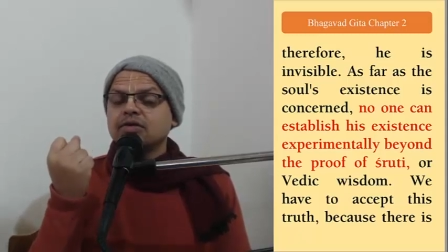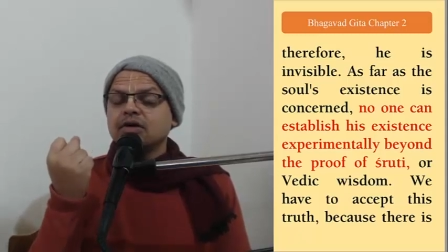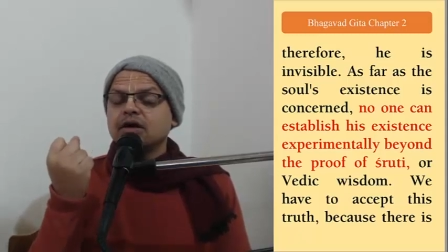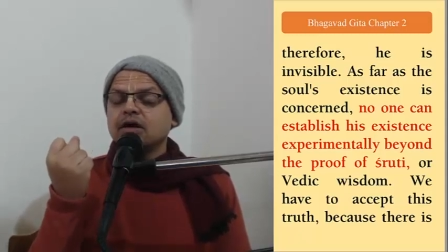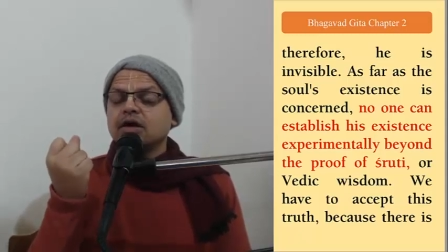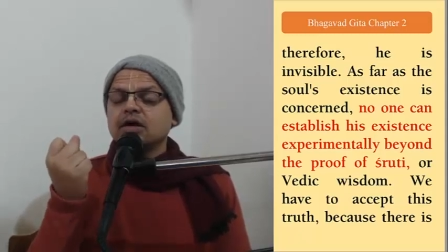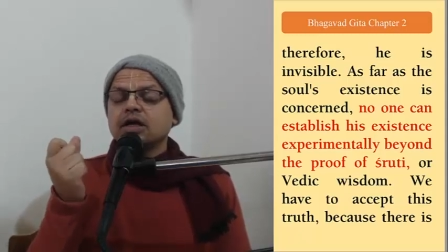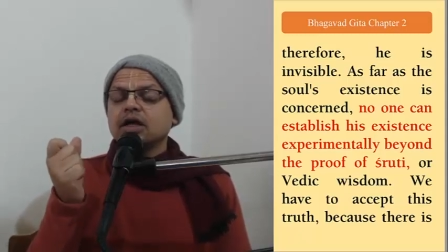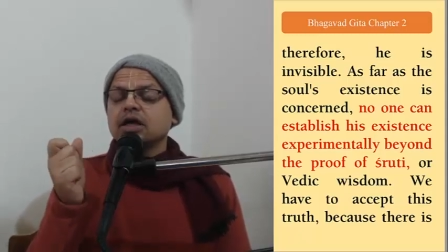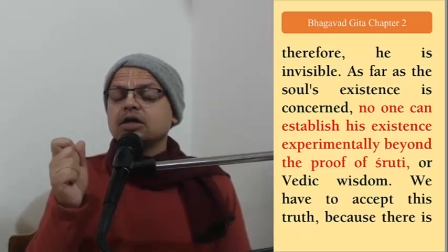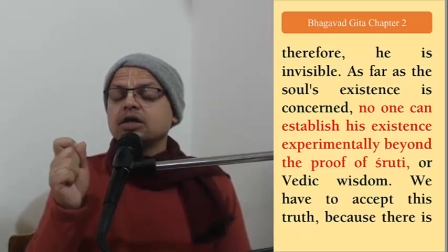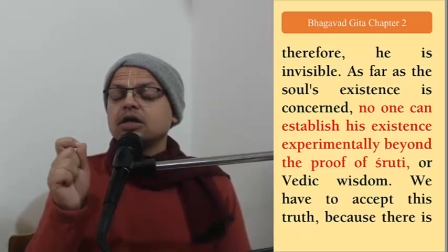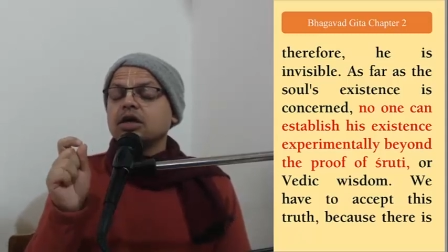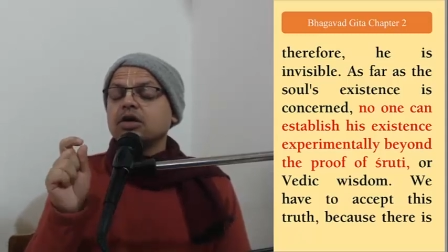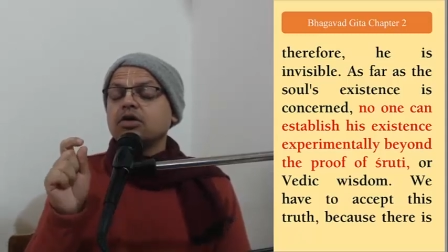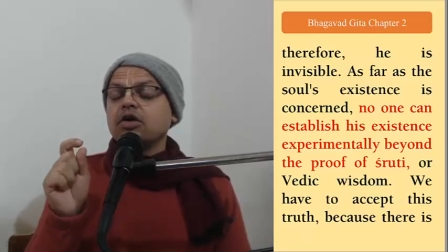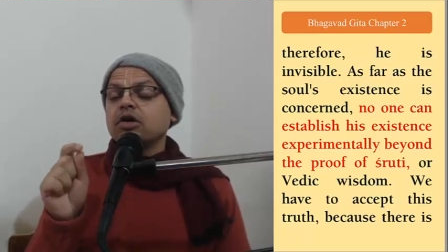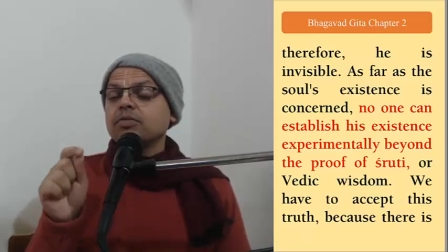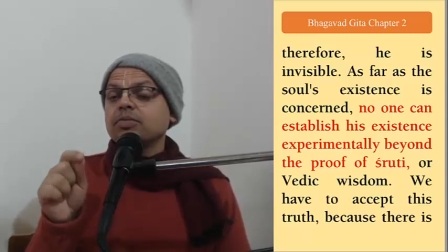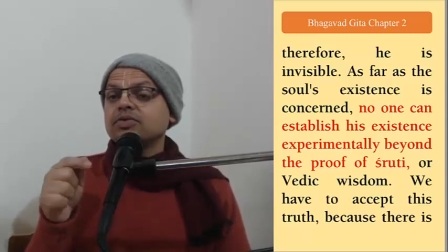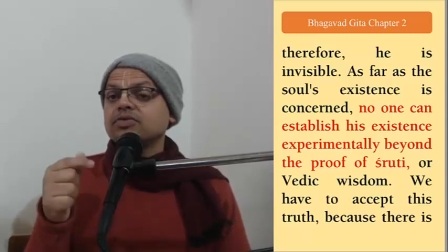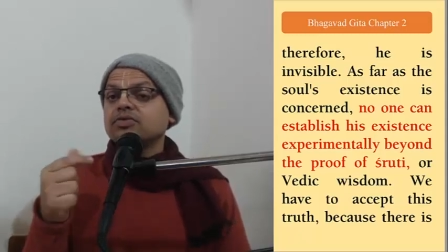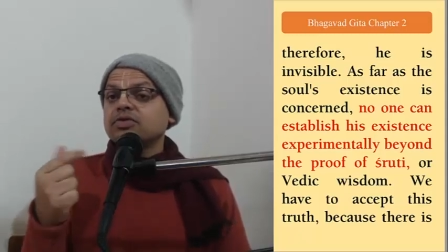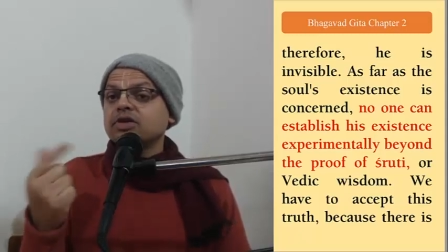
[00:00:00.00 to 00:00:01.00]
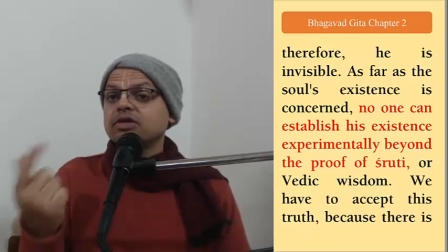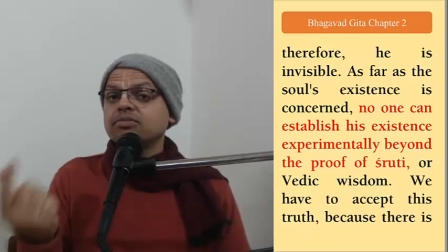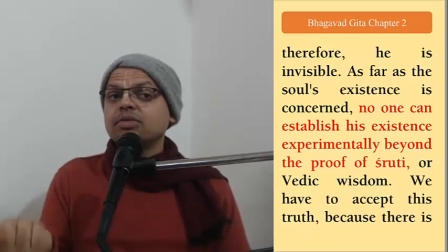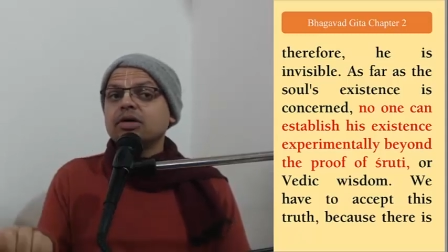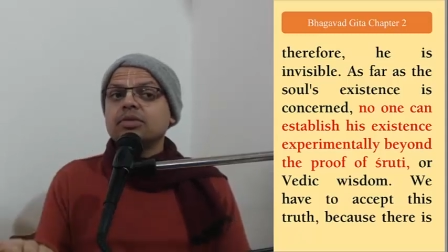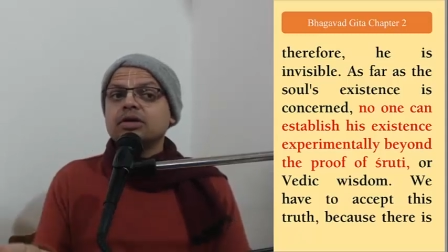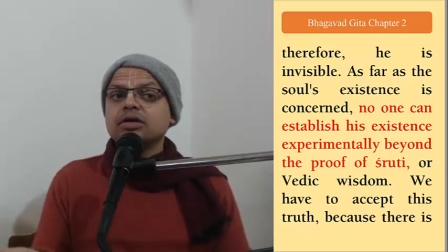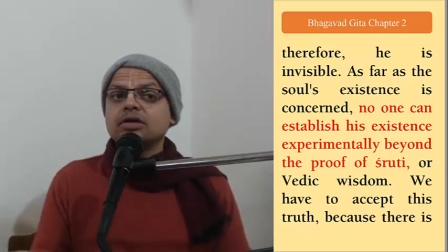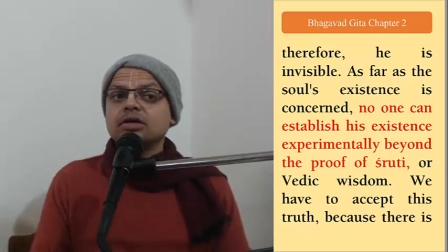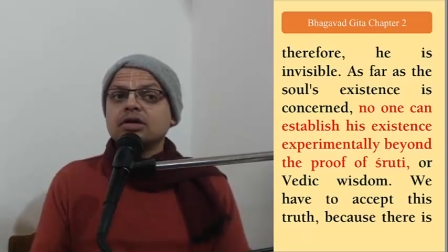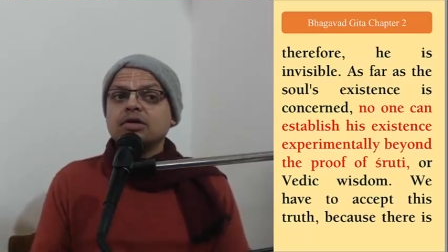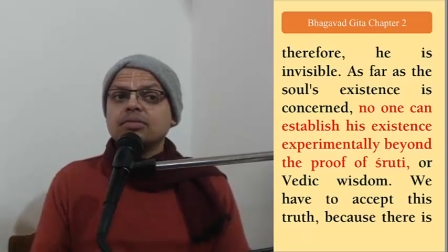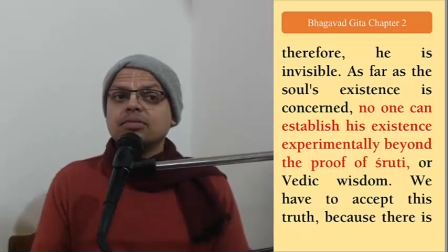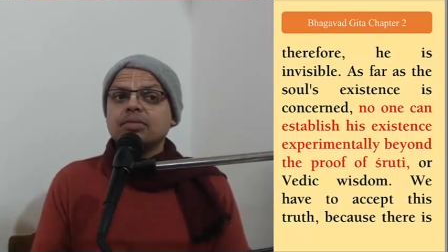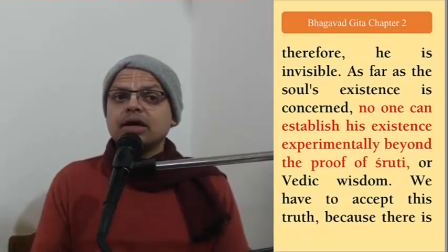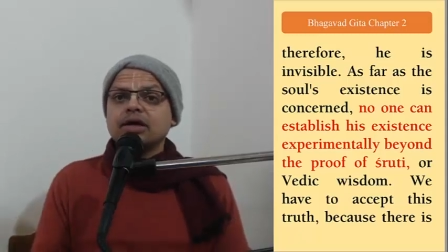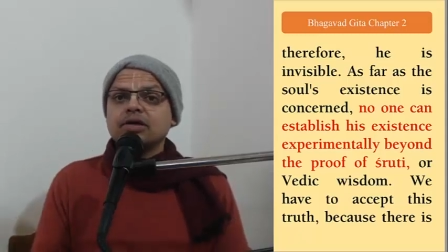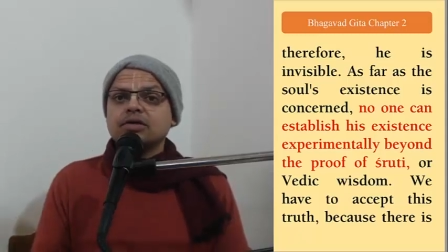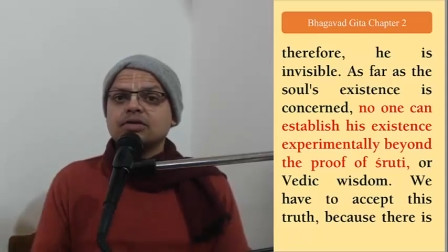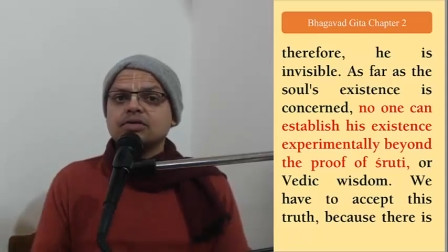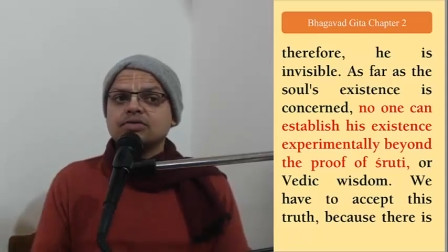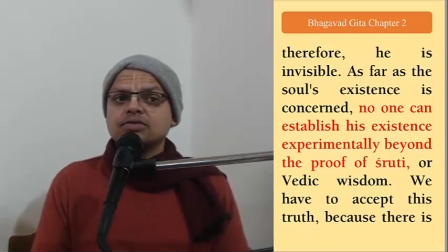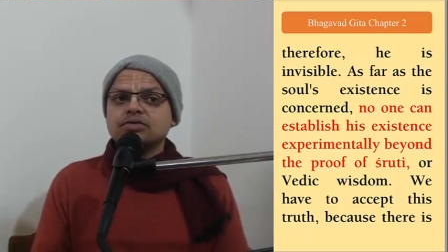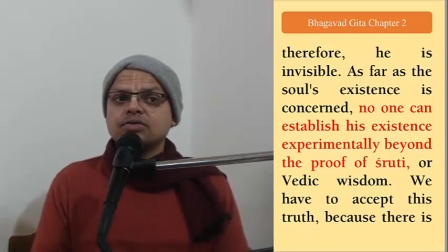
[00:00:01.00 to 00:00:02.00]
Uh, it cannot be seen by material
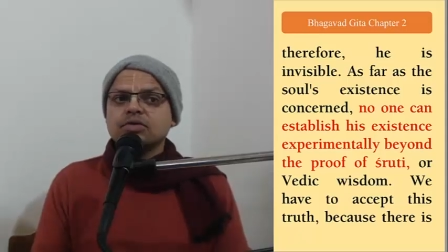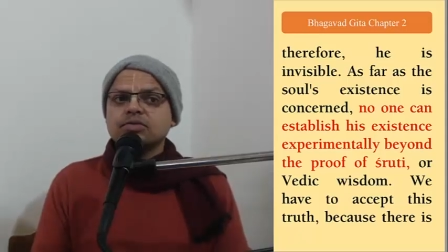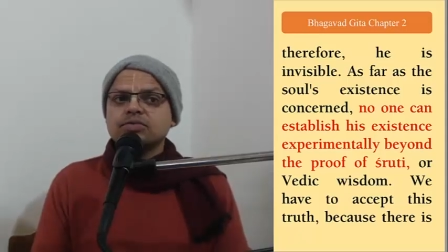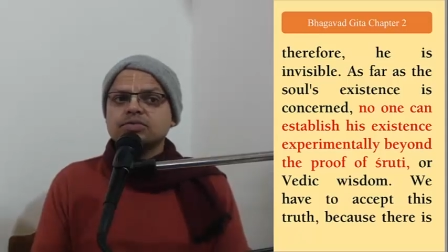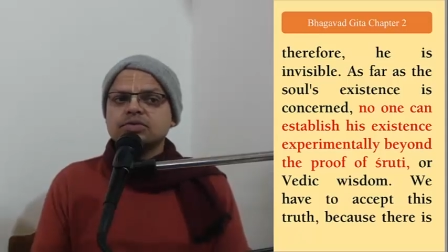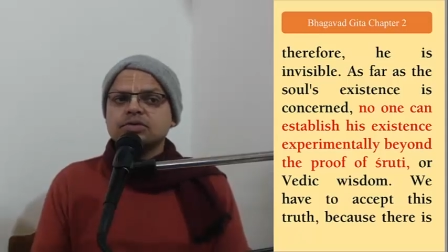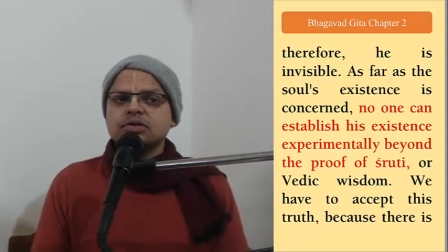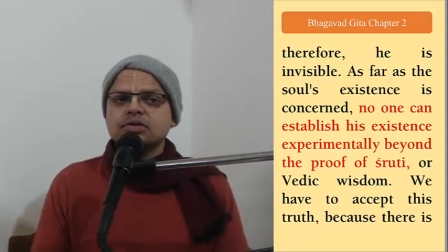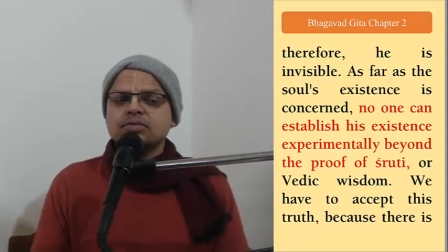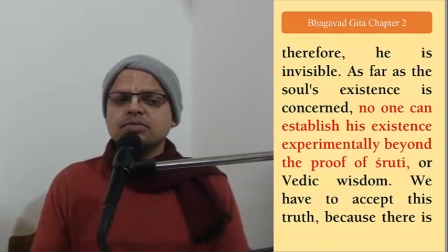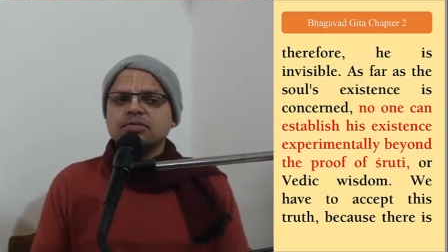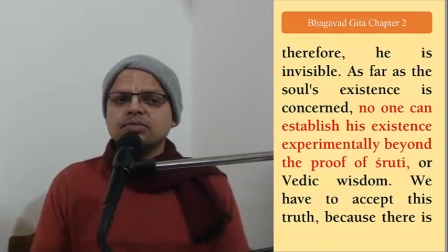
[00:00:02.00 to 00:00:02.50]
microscopes.